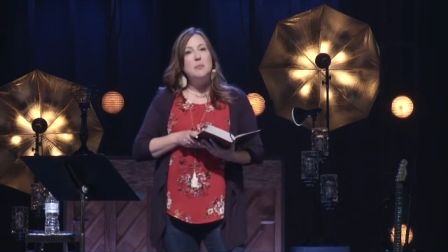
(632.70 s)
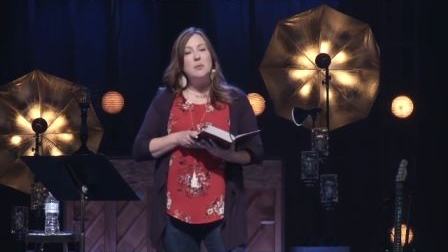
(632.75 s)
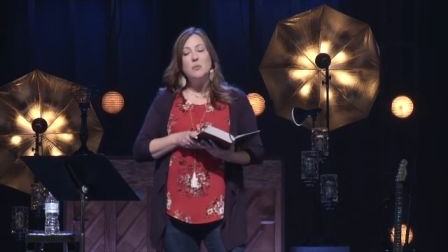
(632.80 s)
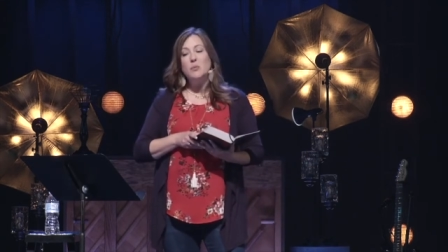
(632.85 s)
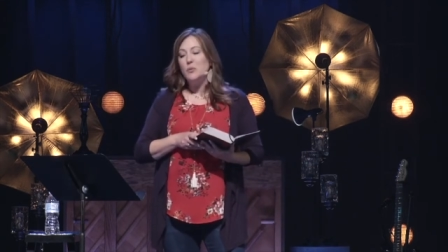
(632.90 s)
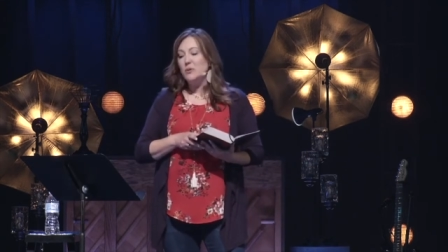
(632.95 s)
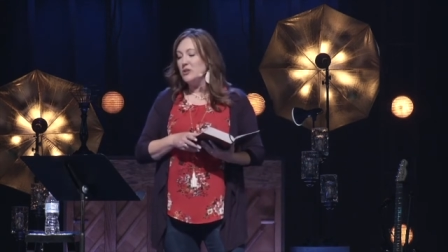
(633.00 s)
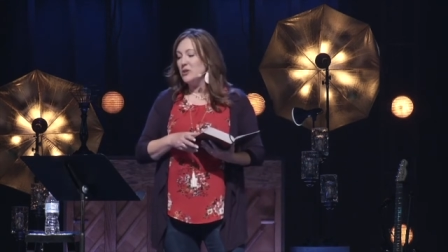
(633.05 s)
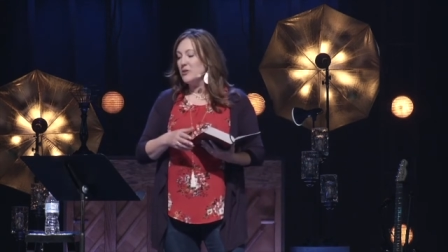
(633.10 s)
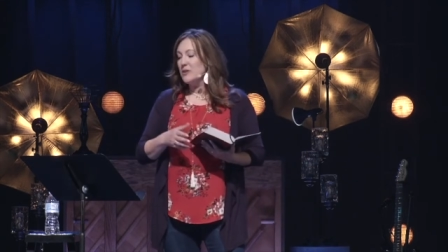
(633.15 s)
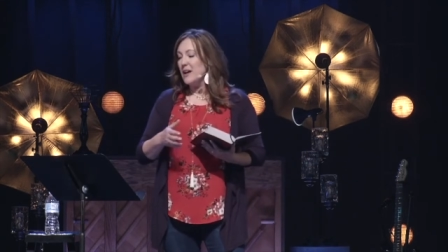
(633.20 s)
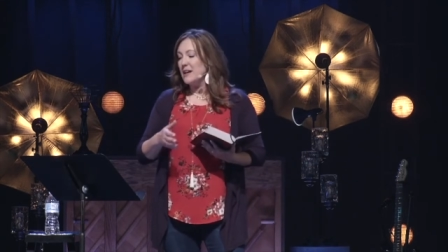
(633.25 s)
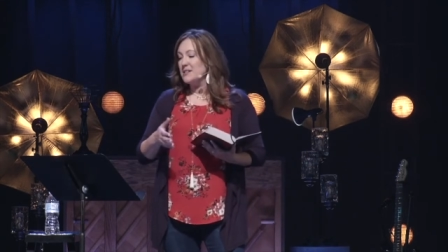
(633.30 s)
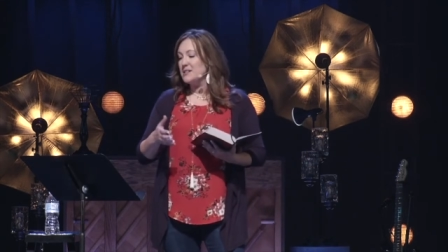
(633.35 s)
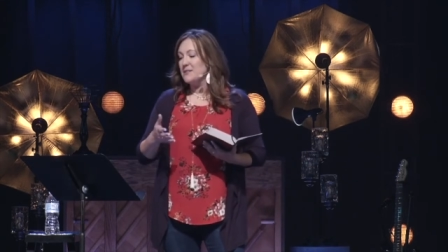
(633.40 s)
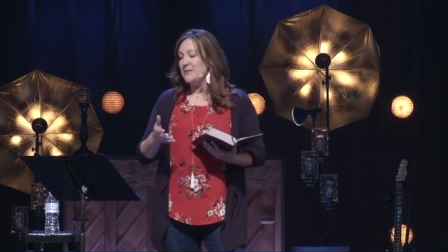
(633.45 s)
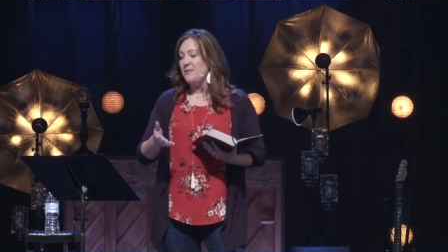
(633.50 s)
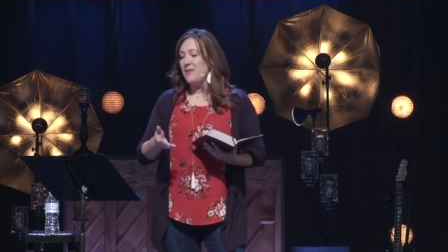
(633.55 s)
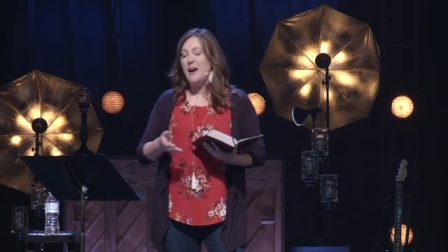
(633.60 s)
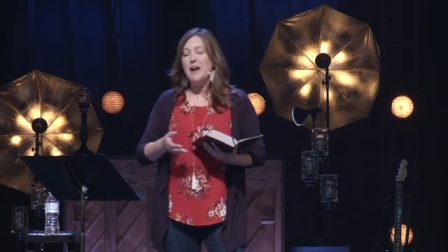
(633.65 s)
But you're
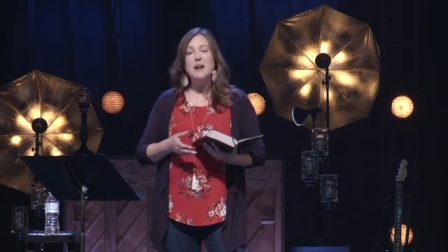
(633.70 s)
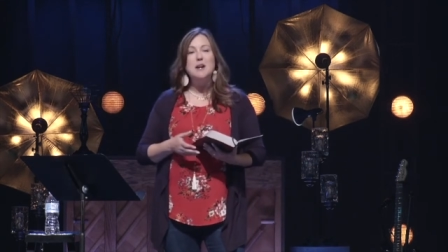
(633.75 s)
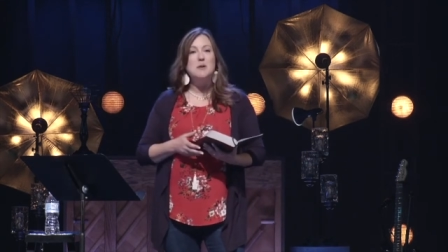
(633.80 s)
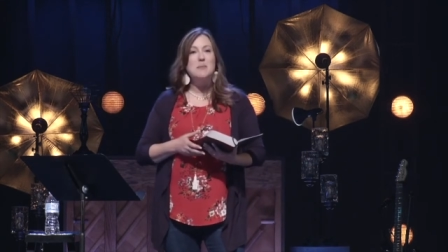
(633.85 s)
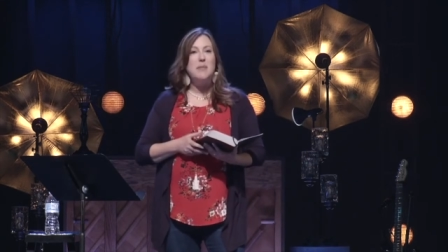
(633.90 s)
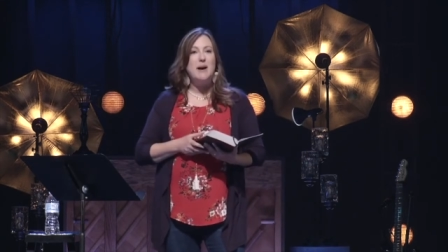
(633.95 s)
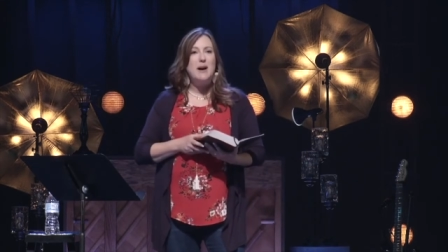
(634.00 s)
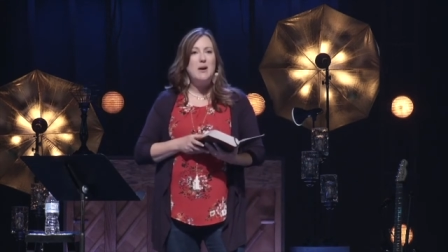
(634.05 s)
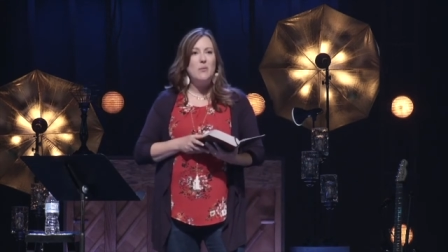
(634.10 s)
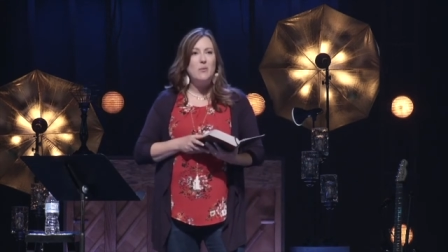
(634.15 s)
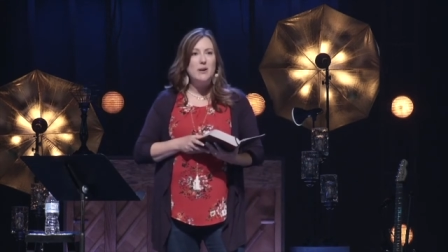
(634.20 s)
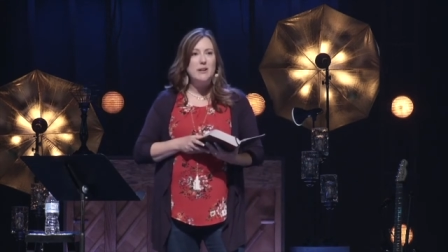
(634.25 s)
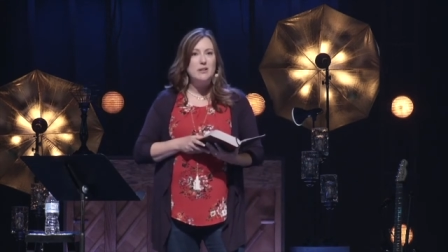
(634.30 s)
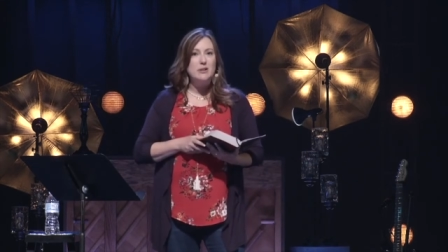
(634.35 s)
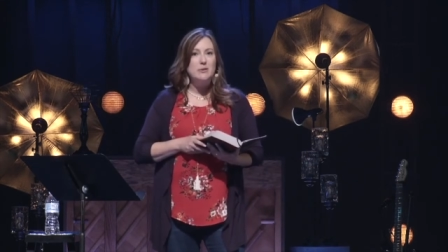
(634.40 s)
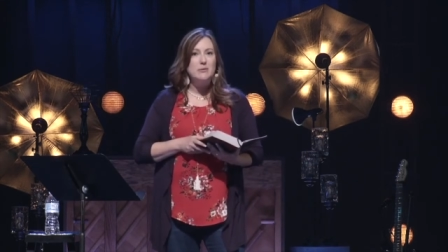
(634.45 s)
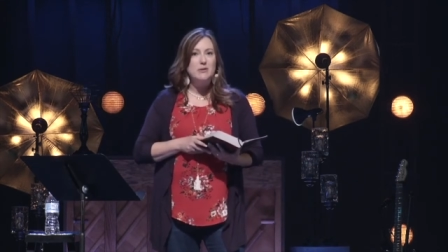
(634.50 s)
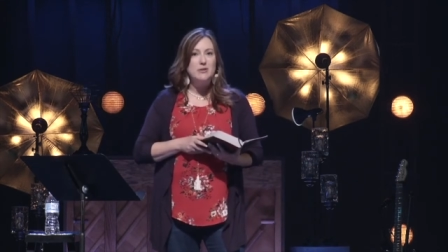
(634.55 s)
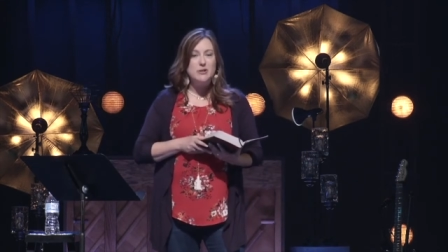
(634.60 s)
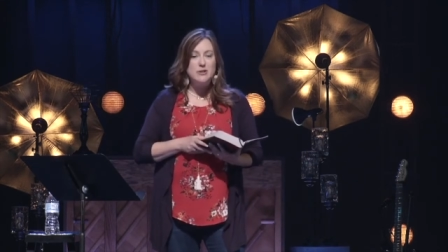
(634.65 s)
not defined by what
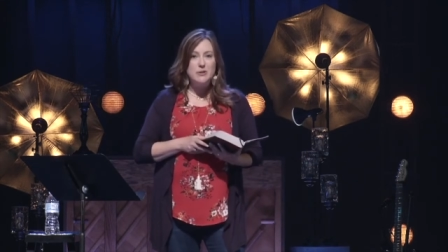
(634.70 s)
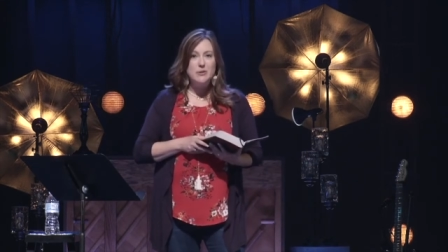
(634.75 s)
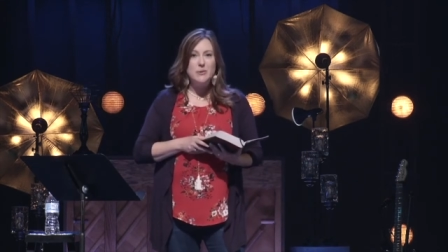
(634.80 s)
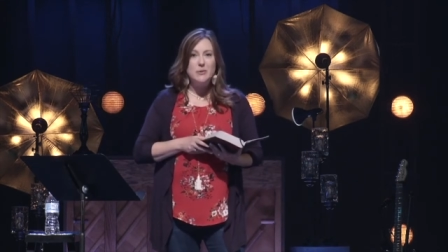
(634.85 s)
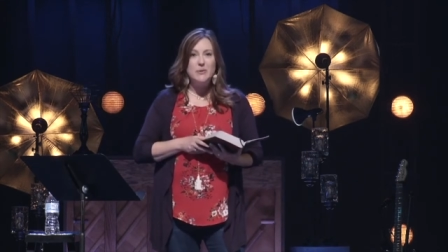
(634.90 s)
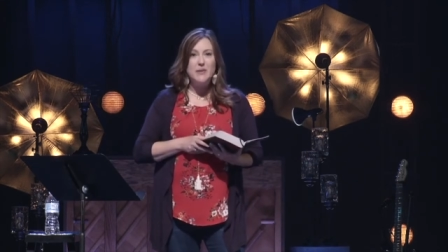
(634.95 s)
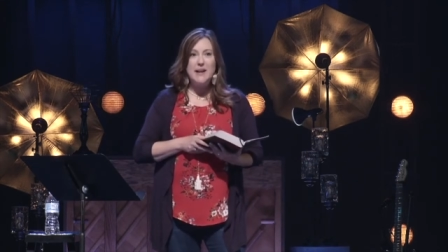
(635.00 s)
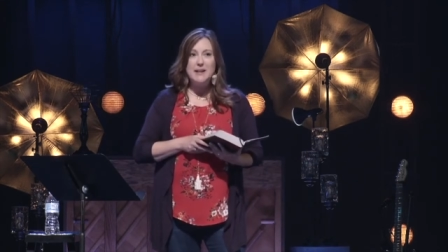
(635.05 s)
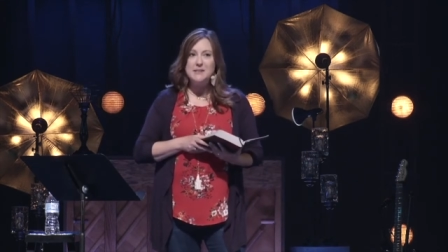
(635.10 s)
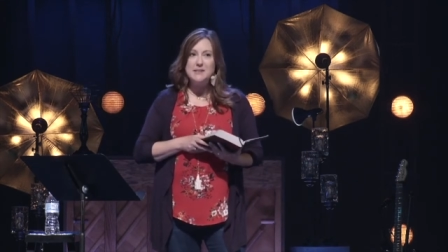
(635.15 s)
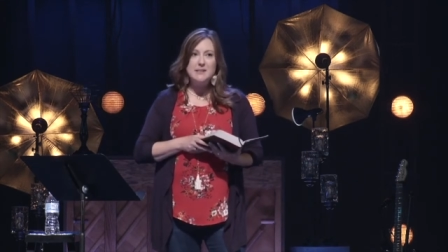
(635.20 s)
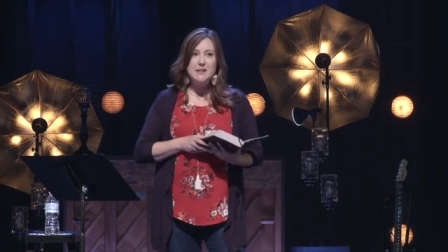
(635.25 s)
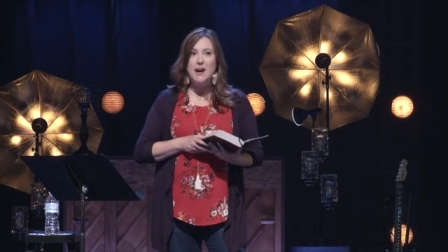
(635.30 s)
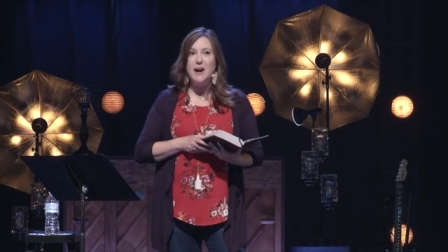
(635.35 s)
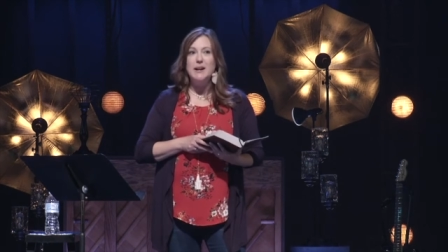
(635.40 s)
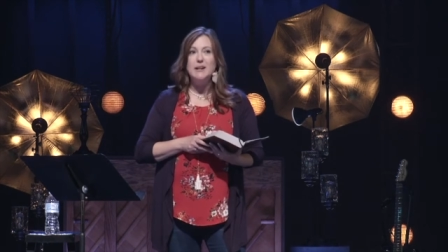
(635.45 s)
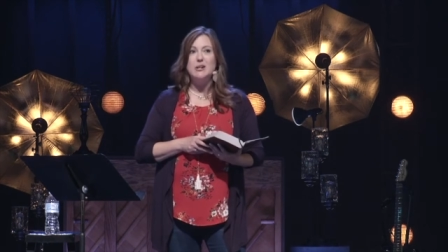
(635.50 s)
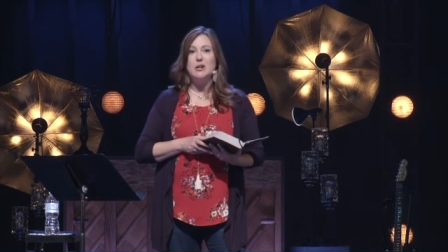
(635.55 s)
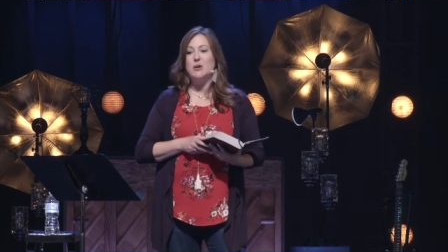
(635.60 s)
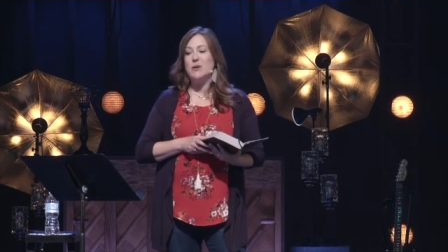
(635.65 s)
you do. That's
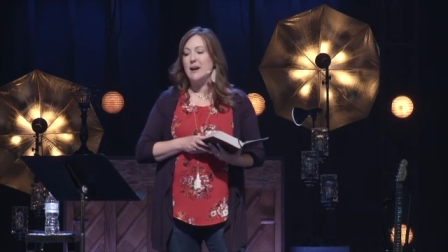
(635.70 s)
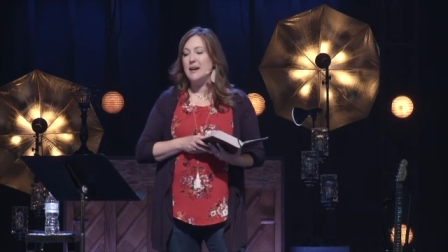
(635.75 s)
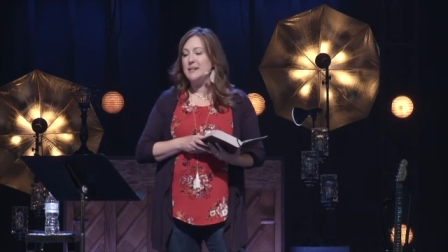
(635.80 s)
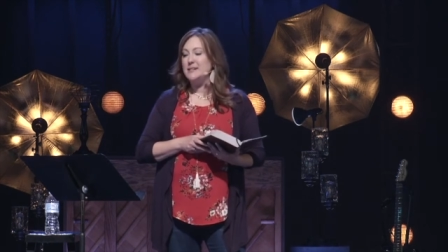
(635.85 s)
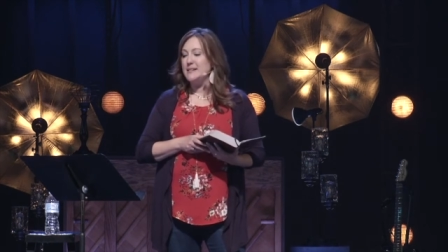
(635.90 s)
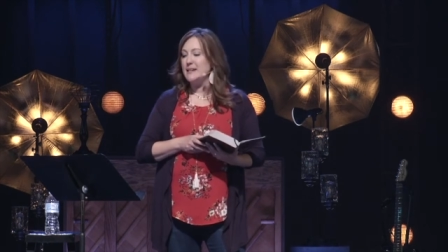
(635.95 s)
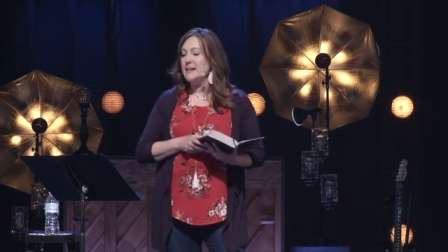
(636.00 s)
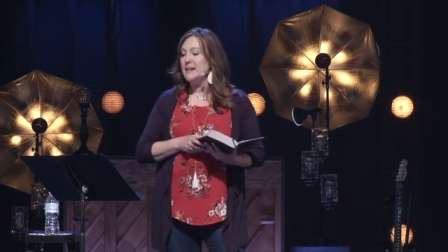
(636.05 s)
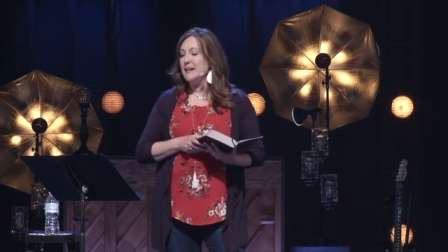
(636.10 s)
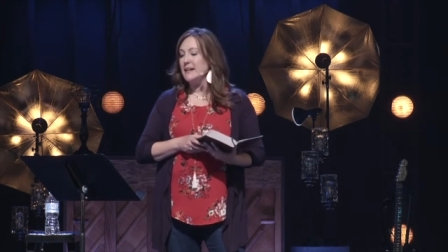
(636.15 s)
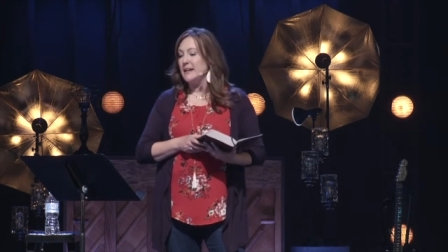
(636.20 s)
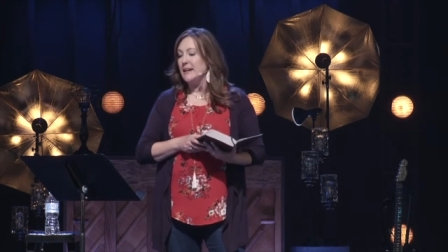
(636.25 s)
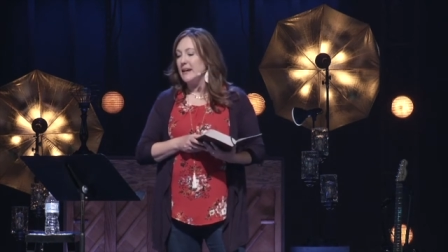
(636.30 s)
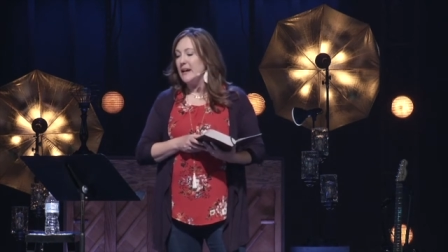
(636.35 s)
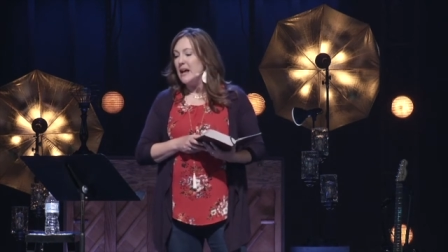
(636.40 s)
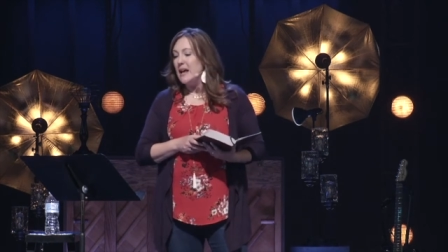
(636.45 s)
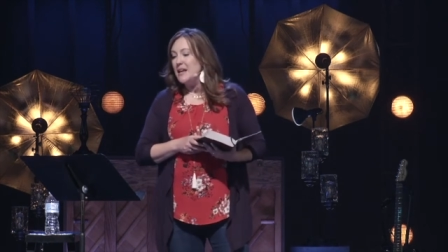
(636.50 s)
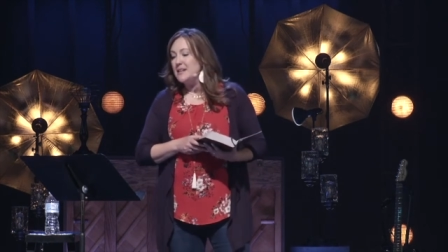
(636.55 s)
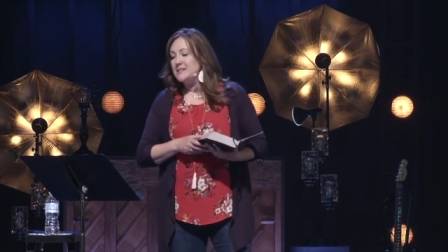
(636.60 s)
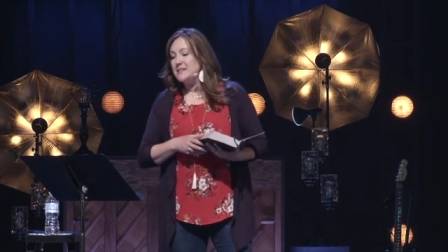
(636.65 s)
not your identity.